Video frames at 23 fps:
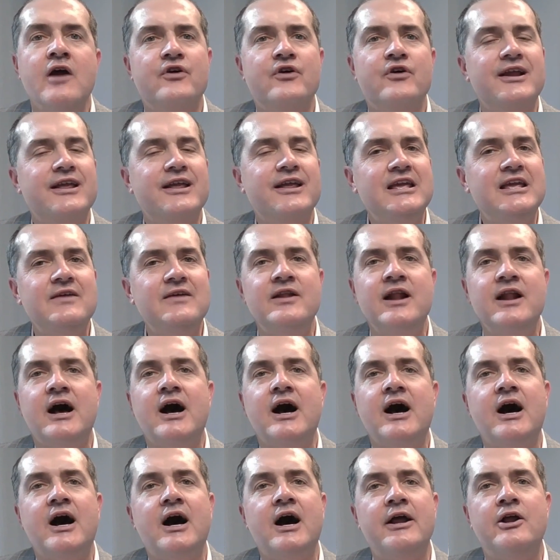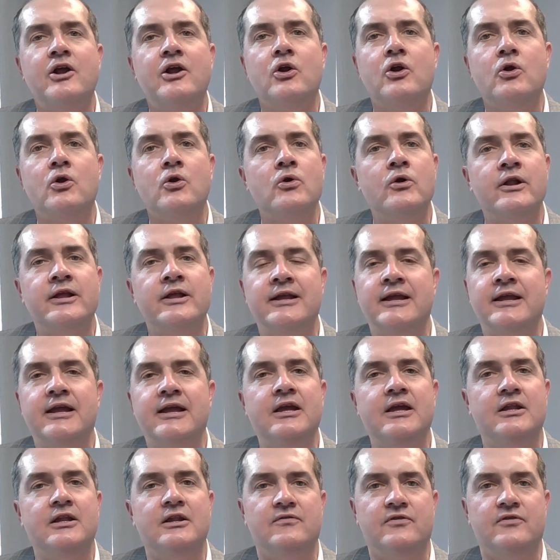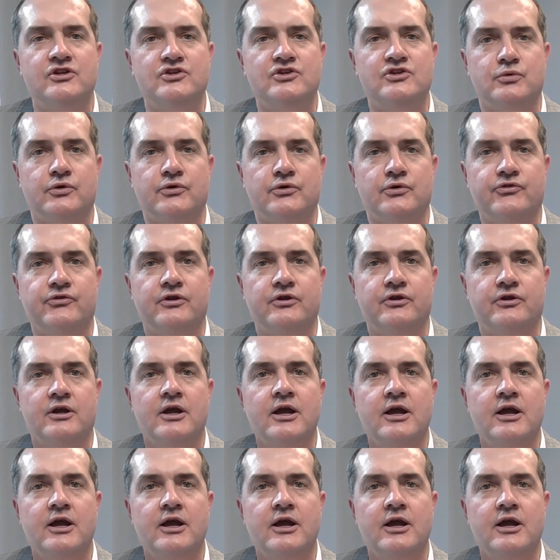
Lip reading: for even high-earning individuals.